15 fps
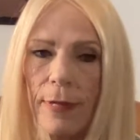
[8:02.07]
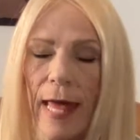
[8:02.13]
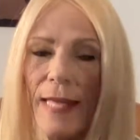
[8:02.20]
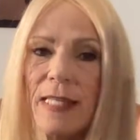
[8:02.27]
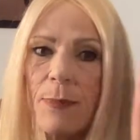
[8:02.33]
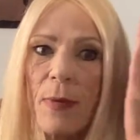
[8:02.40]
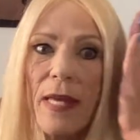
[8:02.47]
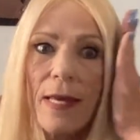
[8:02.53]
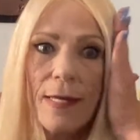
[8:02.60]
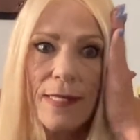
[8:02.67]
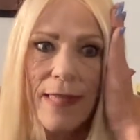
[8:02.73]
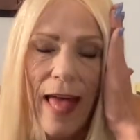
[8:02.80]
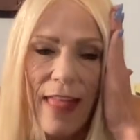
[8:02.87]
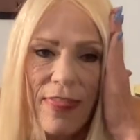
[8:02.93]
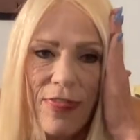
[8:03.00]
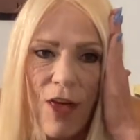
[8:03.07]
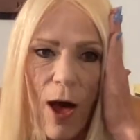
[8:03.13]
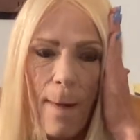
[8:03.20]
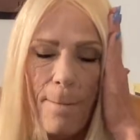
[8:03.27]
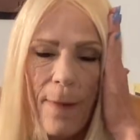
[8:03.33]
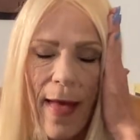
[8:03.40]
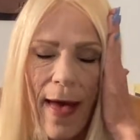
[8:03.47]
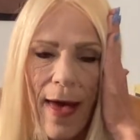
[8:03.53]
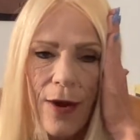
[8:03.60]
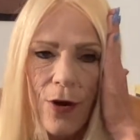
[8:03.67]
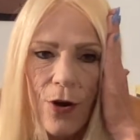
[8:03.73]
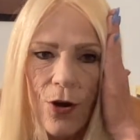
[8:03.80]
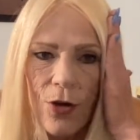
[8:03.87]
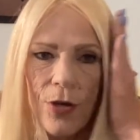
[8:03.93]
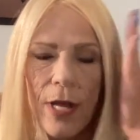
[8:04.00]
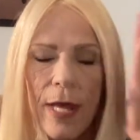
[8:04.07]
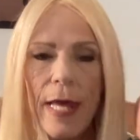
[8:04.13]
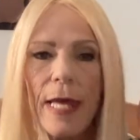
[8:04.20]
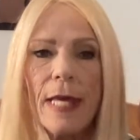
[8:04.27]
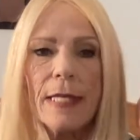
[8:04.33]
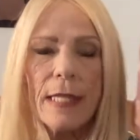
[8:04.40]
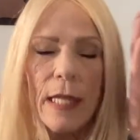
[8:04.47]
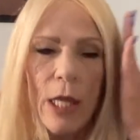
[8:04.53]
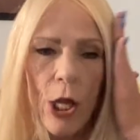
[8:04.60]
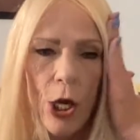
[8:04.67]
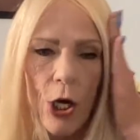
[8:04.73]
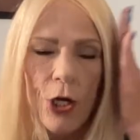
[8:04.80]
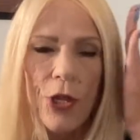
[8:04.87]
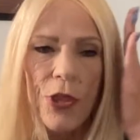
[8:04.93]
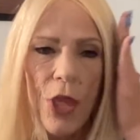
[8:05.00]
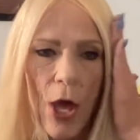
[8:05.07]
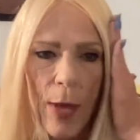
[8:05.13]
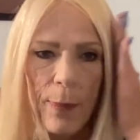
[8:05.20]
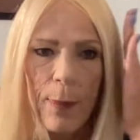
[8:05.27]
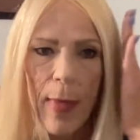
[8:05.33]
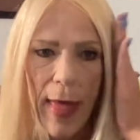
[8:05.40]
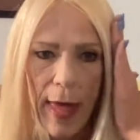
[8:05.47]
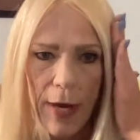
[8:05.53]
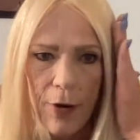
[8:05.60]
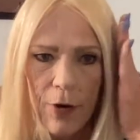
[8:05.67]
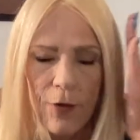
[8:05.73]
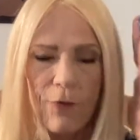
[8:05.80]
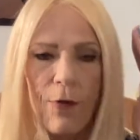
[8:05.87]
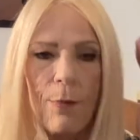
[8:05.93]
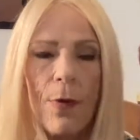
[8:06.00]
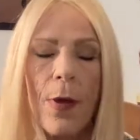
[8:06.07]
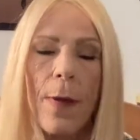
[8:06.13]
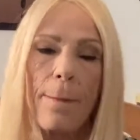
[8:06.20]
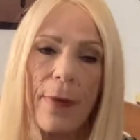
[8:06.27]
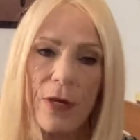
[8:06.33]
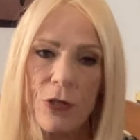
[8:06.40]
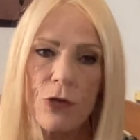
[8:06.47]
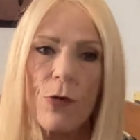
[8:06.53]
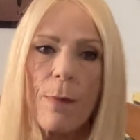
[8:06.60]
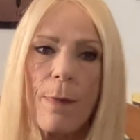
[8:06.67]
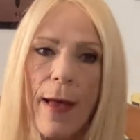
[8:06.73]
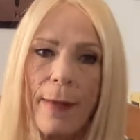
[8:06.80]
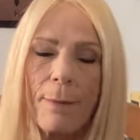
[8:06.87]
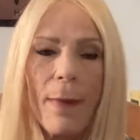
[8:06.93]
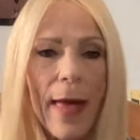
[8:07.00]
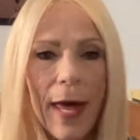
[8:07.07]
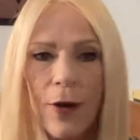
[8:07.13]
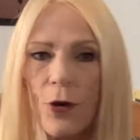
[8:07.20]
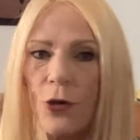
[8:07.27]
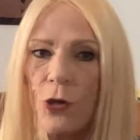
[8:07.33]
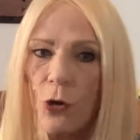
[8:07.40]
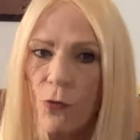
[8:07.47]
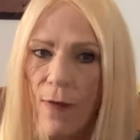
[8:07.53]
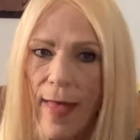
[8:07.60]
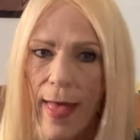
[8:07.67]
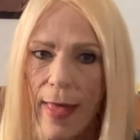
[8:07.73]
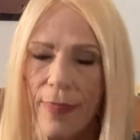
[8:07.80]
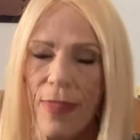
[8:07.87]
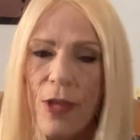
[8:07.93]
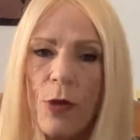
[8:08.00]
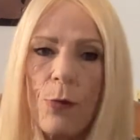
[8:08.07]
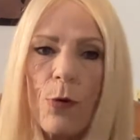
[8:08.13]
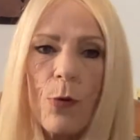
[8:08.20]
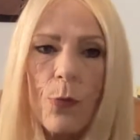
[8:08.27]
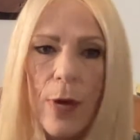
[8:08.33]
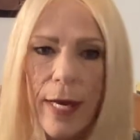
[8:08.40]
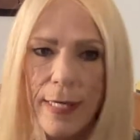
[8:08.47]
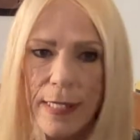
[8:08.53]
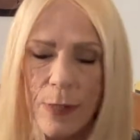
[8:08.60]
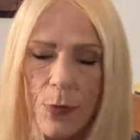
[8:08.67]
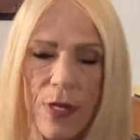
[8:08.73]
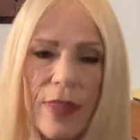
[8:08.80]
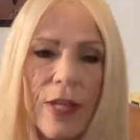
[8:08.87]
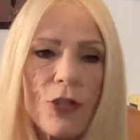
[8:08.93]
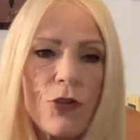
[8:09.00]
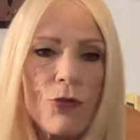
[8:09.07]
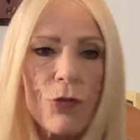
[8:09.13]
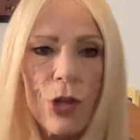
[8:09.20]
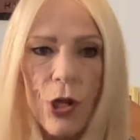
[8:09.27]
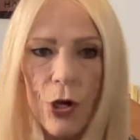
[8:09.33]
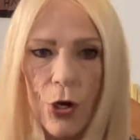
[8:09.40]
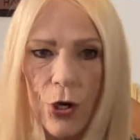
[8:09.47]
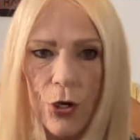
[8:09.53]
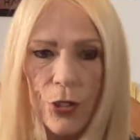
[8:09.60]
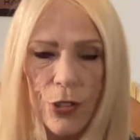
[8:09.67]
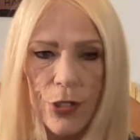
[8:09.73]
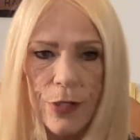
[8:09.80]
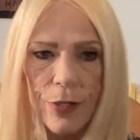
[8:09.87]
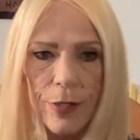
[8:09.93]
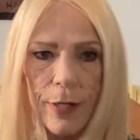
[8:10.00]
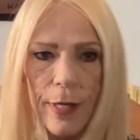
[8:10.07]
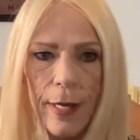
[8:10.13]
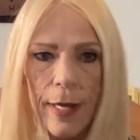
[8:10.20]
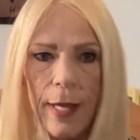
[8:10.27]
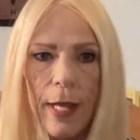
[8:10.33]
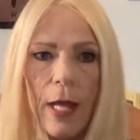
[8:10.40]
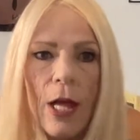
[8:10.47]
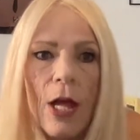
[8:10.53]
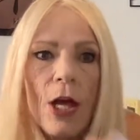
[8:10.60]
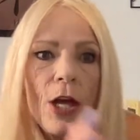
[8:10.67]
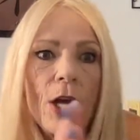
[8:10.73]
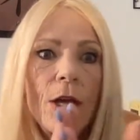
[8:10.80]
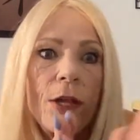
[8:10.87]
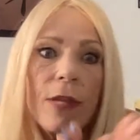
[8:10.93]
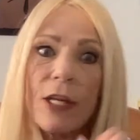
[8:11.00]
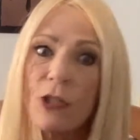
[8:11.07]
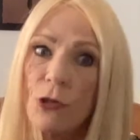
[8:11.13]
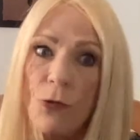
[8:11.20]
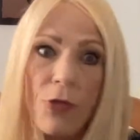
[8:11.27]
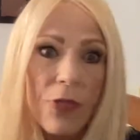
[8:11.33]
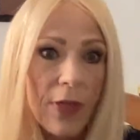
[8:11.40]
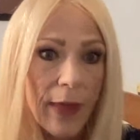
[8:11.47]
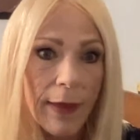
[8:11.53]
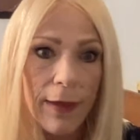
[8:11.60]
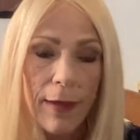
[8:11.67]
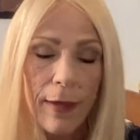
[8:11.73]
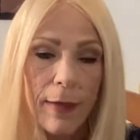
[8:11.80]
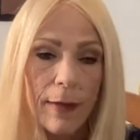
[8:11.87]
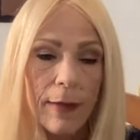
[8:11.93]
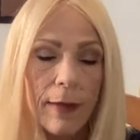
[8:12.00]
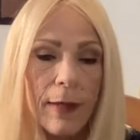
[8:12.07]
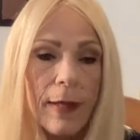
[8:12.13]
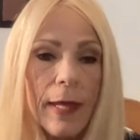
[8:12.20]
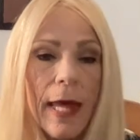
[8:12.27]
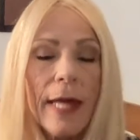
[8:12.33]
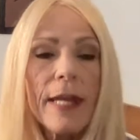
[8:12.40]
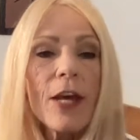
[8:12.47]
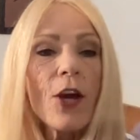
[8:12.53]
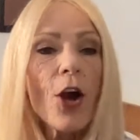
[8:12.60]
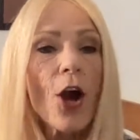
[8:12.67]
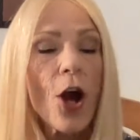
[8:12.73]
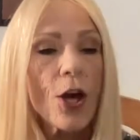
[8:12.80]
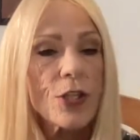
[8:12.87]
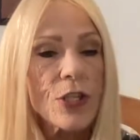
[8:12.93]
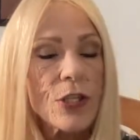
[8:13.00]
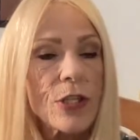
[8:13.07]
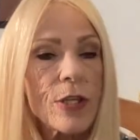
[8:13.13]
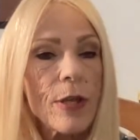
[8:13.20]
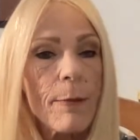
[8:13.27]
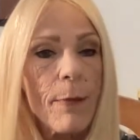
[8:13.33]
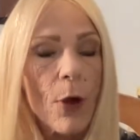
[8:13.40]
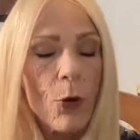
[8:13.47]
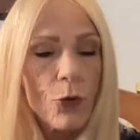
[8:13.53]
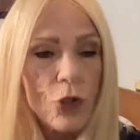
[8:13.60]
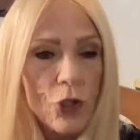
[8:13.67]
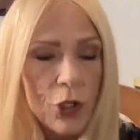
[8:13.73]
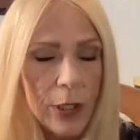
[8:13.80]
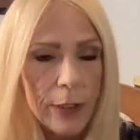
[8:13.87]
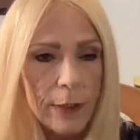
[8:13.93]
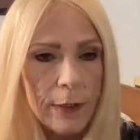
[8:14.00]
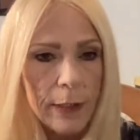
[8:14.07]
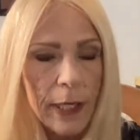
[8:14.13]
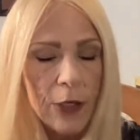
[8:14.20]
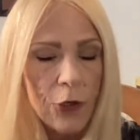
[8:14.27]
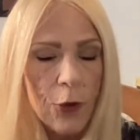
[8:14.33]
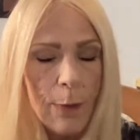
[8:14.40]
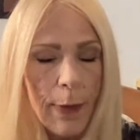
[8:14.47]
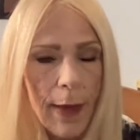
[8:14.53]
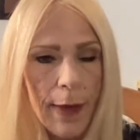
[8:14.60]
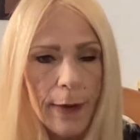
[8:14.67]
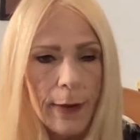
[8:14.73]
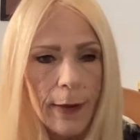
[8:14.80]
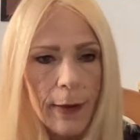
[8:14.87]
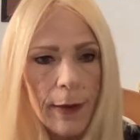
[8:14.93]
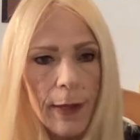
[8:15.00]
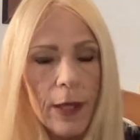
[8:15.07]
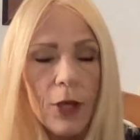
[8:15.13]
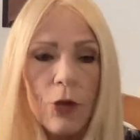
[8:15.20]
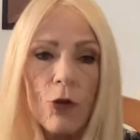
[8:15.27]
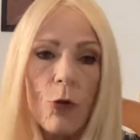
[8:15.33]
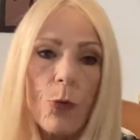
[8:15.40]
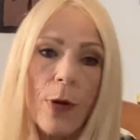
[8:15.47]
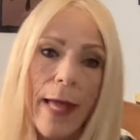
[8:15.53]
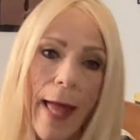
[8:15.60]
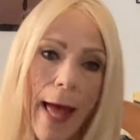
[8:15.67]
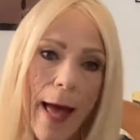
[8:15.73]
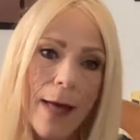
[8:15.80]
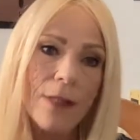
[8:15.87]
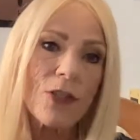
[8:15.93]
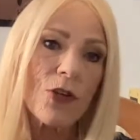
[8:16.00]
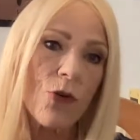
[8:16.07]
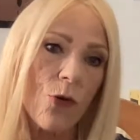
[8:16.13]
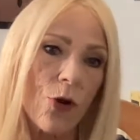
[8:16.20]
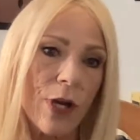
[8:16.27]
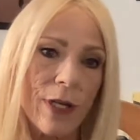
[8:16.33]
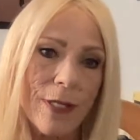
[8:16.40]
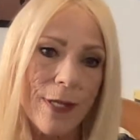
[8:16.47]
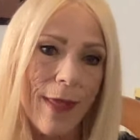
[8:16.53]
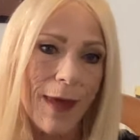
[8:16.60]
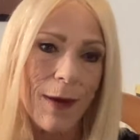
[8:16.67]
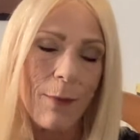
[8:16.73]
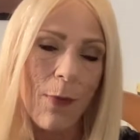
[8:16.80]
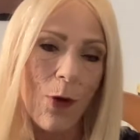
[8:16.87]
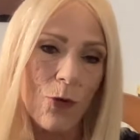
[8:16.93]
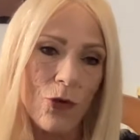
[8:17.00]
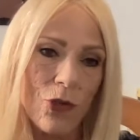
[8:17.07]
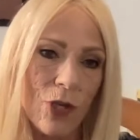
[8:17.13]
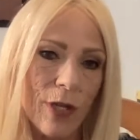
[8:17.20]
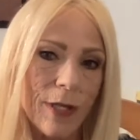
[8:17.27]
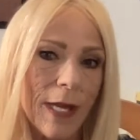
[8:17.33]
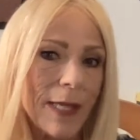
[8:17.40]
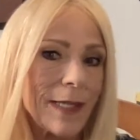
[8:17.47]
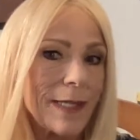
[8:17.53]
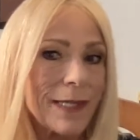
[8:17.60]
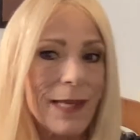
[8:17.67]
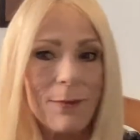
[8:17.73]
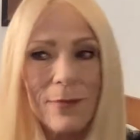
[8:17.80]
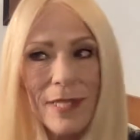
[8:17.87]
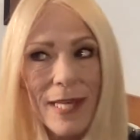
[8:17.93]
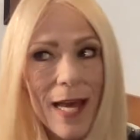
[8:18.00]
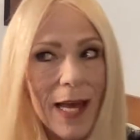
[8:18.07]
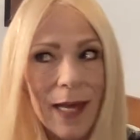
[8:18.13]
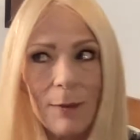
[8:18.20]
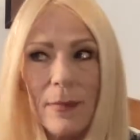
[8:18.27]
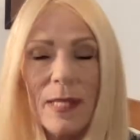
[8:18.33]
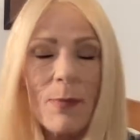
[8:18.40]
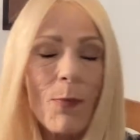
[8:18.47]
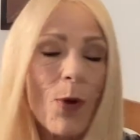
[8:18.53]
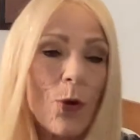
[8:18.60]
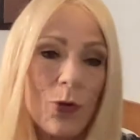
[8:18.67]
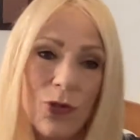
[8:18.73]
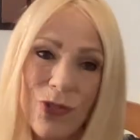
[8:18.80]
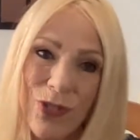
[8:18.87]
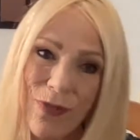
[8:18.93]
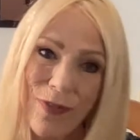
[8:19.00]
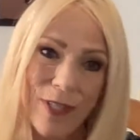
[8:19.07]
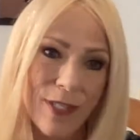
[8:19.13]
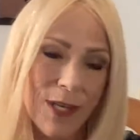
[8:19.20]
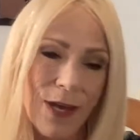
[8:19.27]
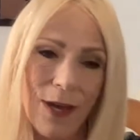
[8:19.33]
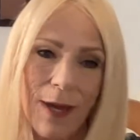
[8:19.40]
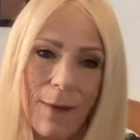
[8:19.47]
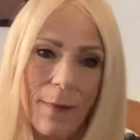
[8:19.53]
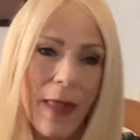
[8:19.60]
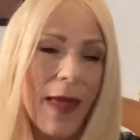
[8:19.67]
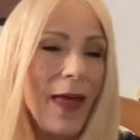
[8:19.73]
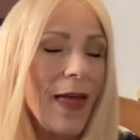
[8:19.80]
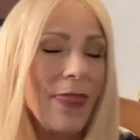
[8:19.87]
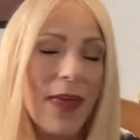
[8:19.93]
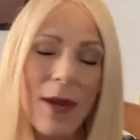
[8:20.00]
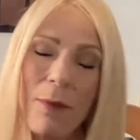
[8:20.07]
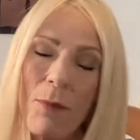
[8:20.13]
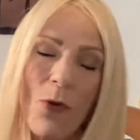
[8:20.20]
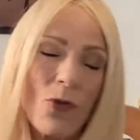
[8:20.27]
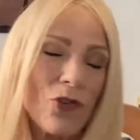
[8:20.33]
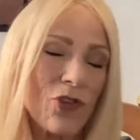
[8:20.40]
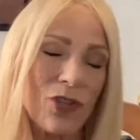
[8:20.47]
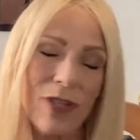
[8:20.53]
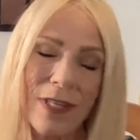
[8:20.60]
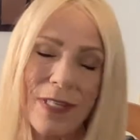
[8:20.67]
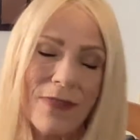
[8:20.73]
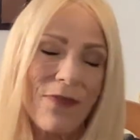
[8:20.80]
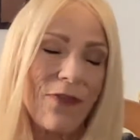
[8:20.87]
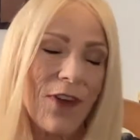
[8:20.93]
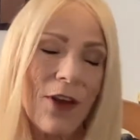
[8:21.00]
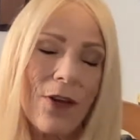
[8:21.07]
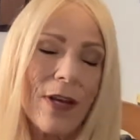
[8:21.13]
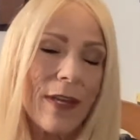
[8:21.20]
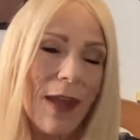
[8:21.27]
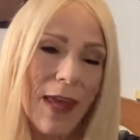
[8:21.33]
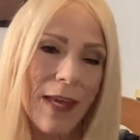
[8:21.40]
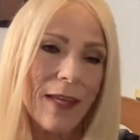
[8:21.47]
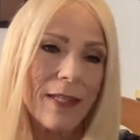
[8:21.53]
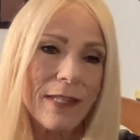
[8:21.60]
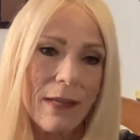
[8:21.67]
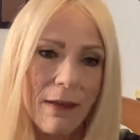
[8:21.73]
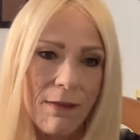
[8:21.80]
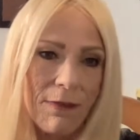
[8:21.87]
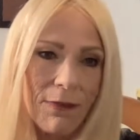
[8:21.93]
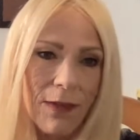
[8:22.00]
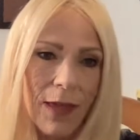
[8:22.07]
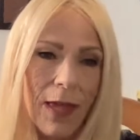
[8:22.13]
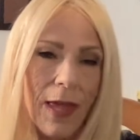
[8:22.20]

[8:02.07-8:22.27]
that's because that thought pattern is a learned thought pattern from habitual mind pattern you've had that you were raised with, that you learned, that you think, and it causes an emotion in your body. You'll react according to that emotion. And sometimes, most of the time, that emotion is very negative.